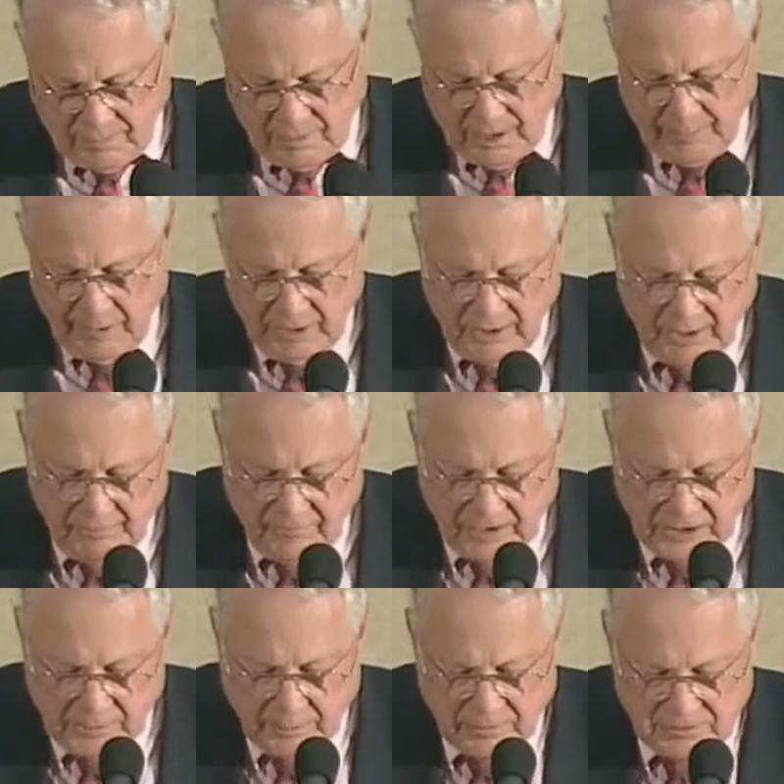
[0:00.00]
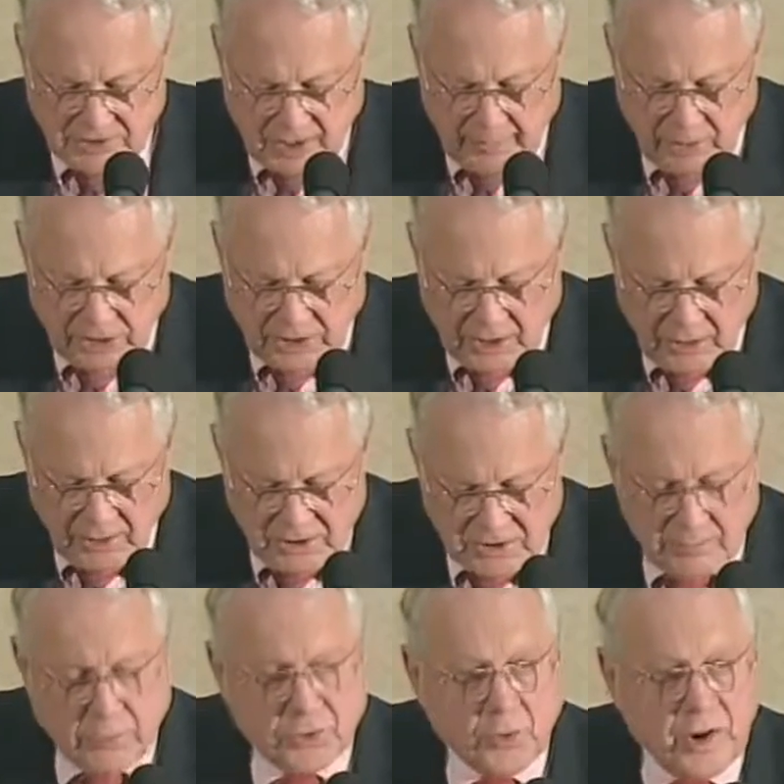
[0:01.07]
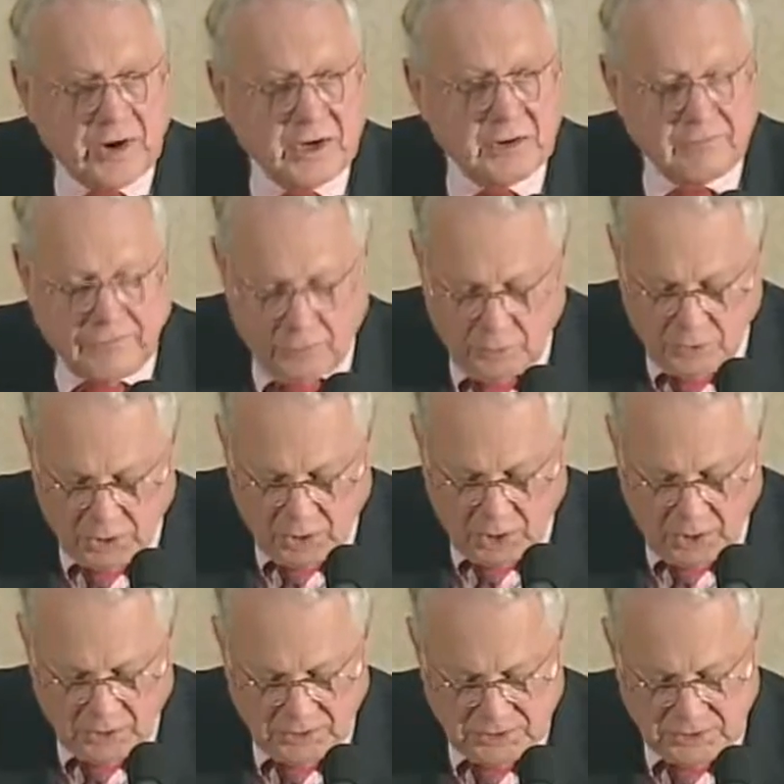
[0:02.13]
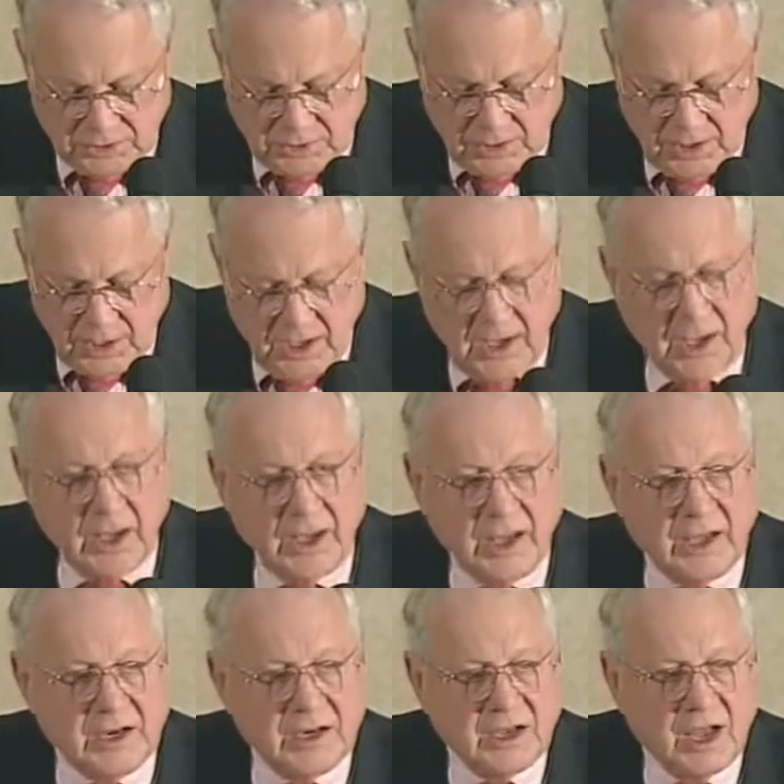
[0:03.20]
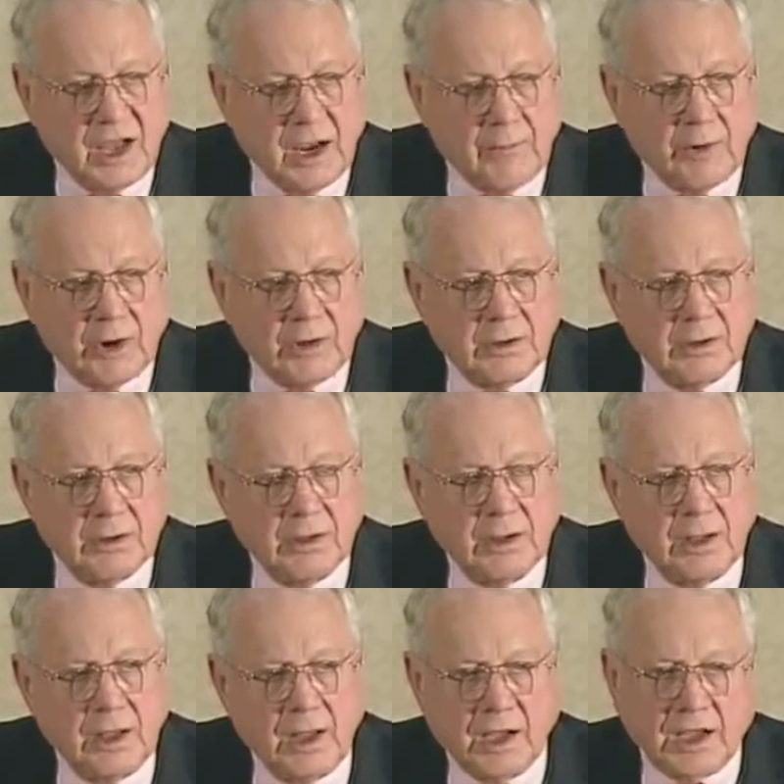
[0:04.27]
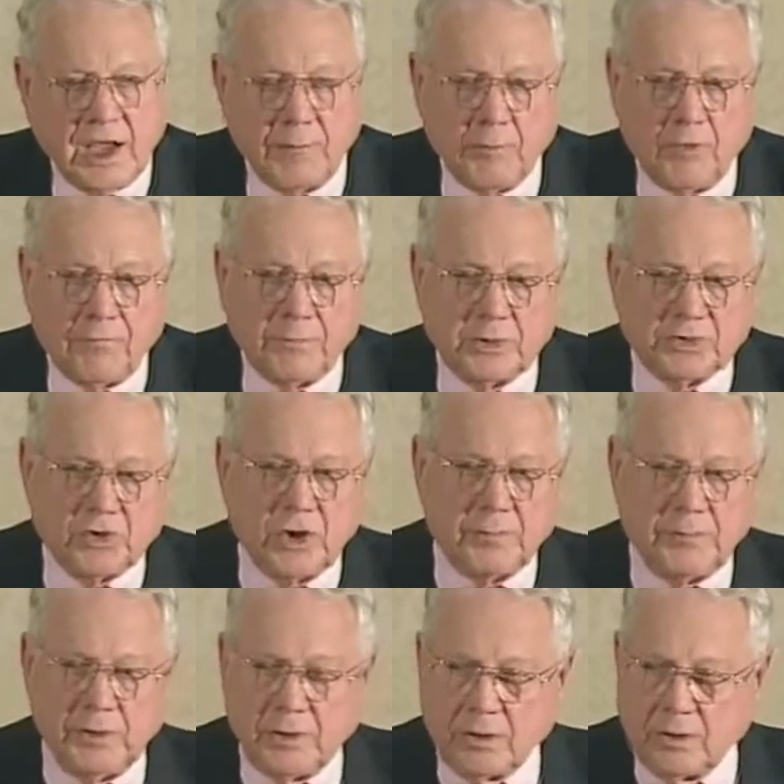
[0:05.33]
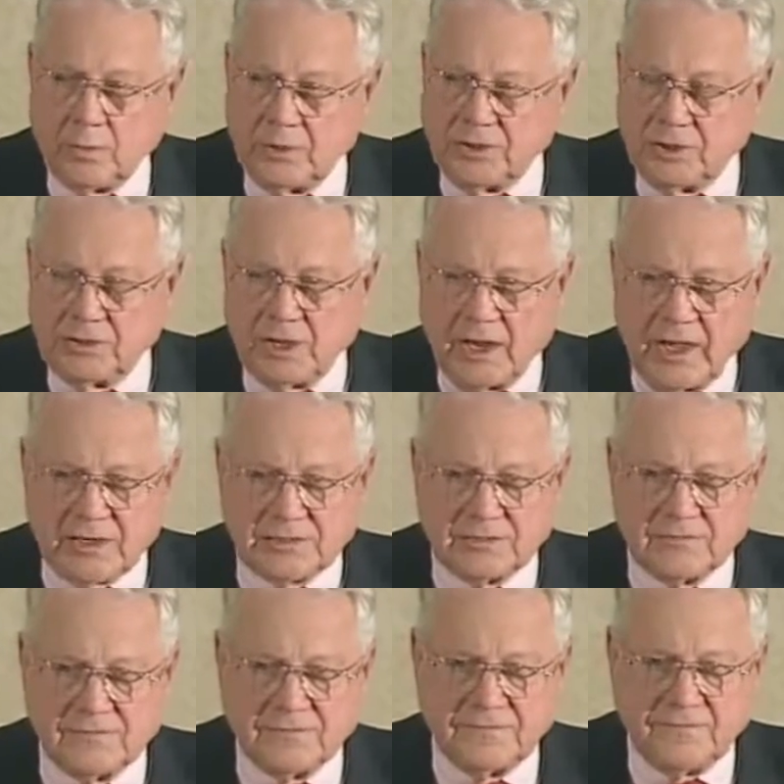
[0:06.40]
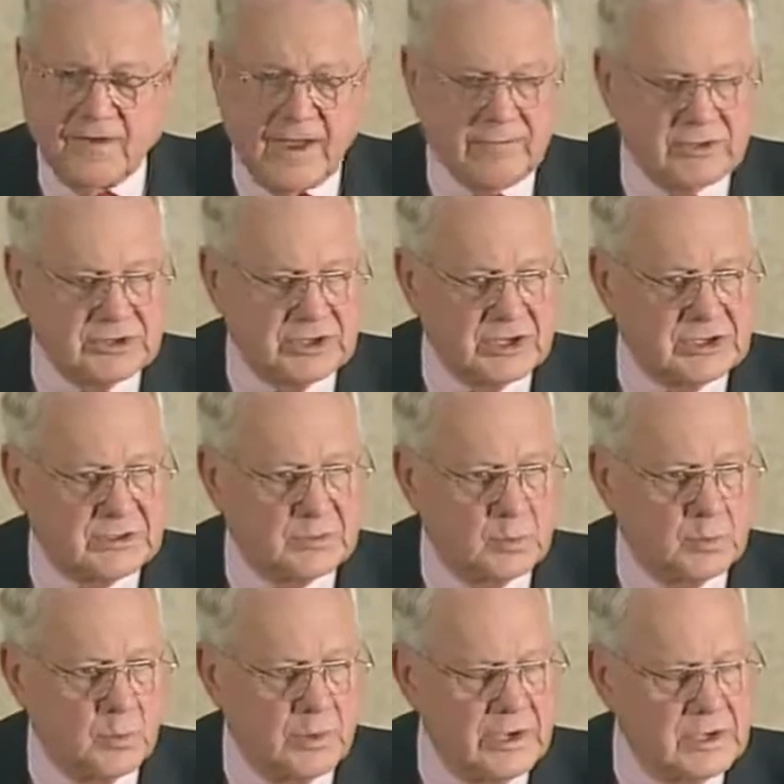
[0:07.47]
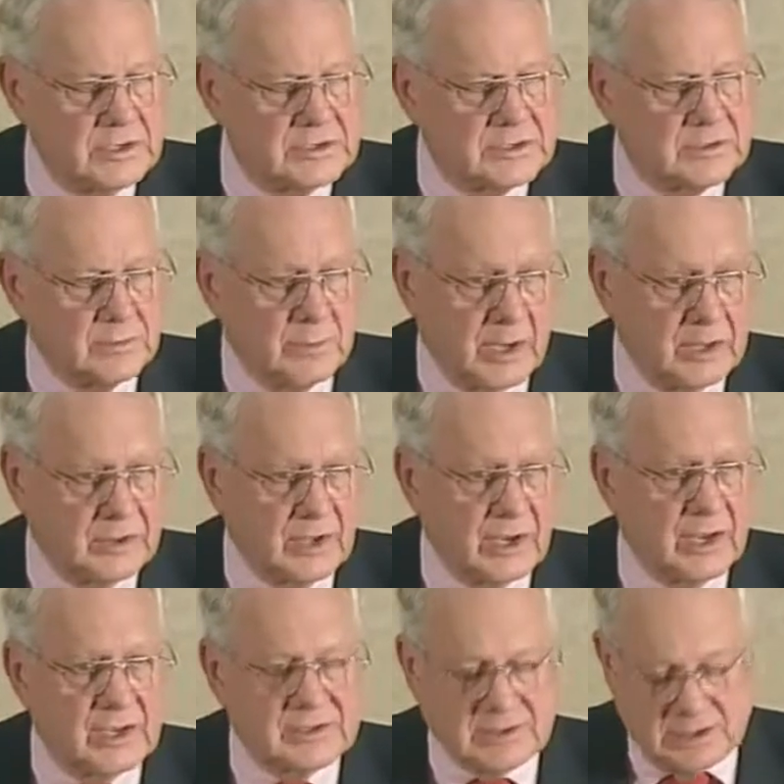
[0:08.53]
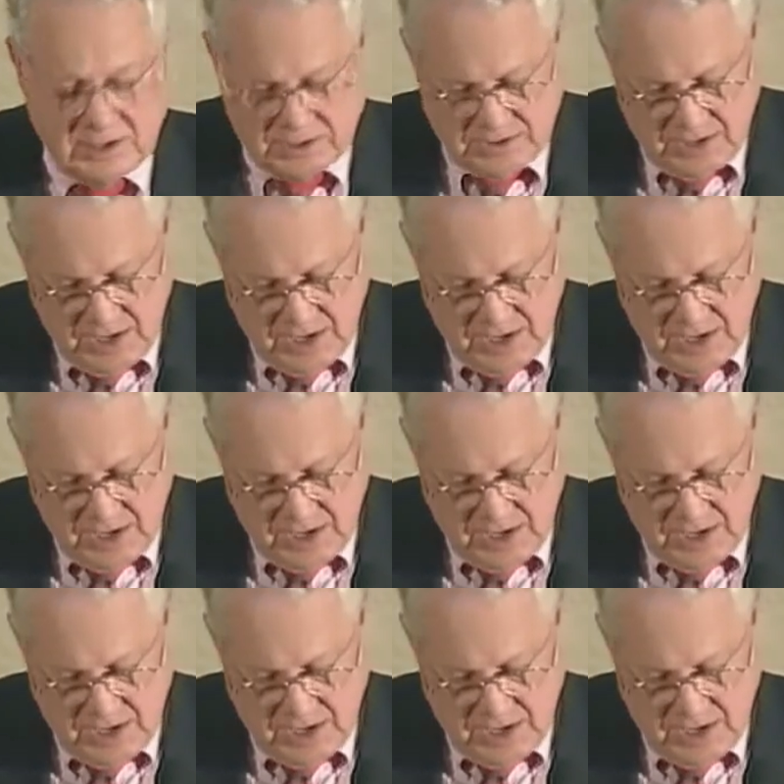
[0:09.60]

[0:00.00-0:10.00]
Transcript: I've been a victim of cyber terrorism, threatening phone calls, hidden camera. I came home from a trip here within the last five or six weeks, month, I guess it is.